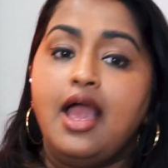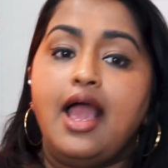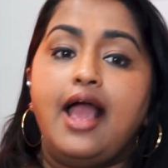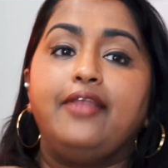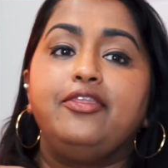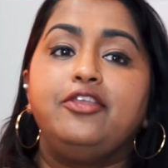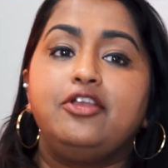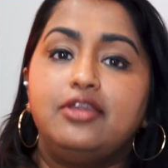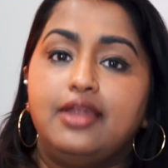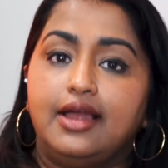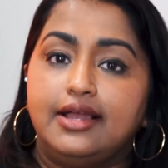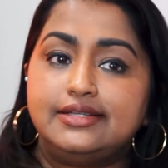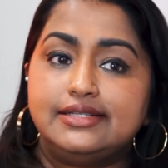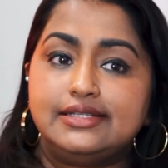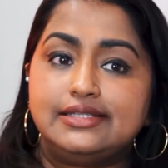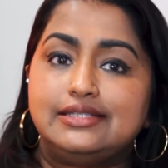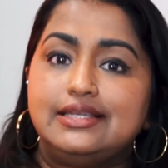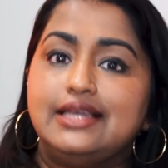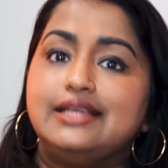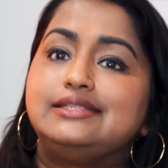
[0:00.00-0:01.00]
And the United
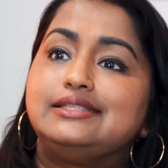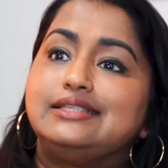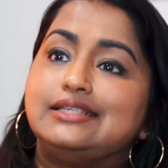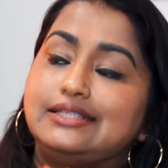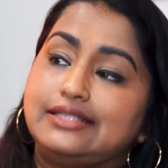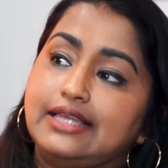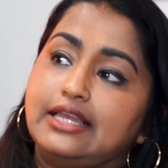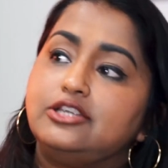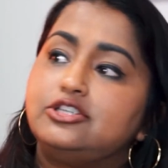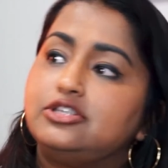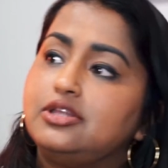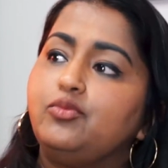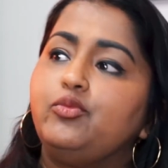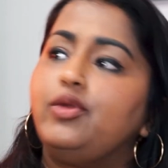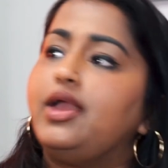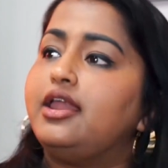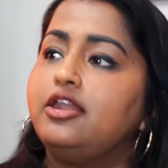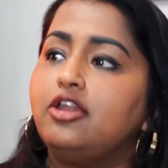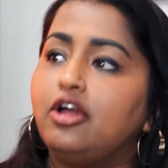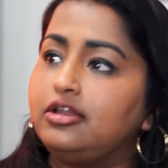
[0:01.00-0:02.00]
States is saying to them,
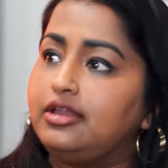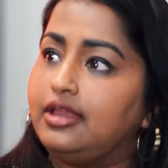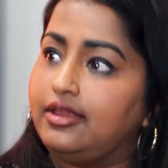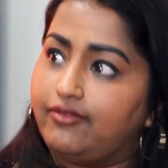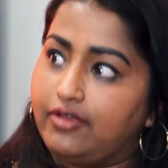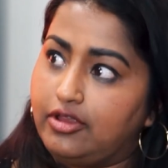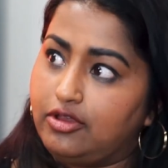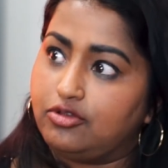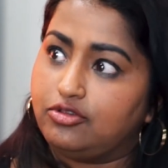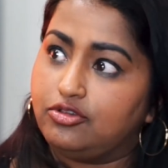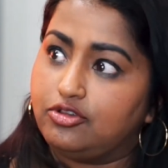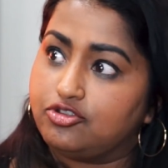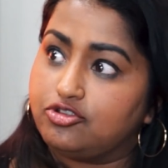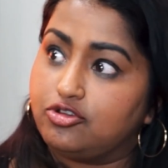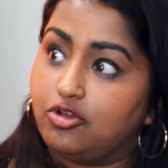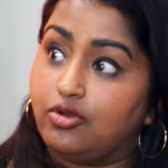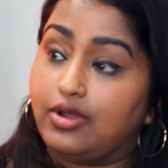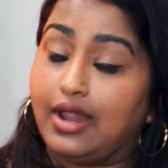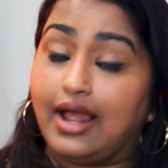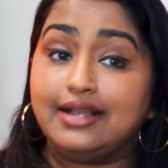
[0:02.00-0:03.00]
we are not giving you this
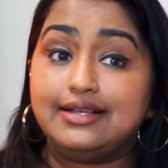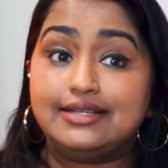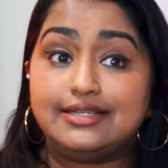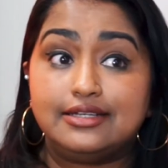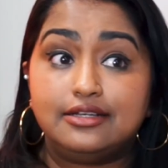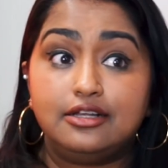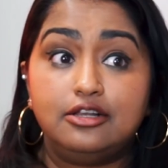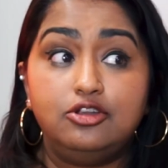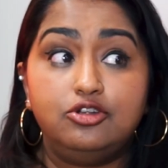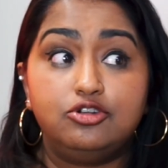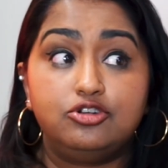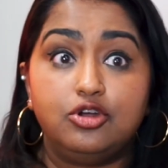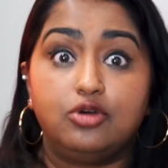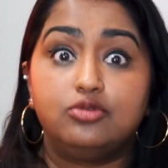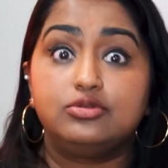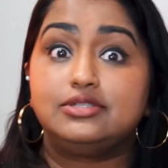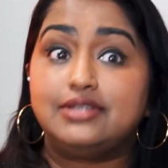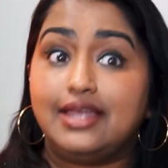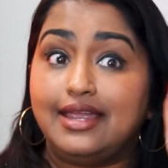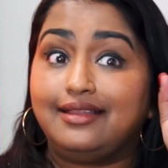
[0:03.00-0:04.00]
loan until you
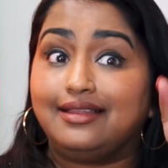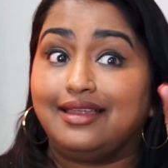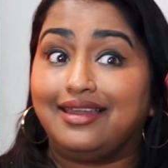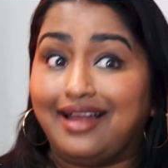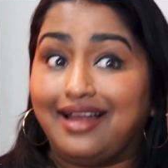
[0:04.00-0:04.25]
don't take that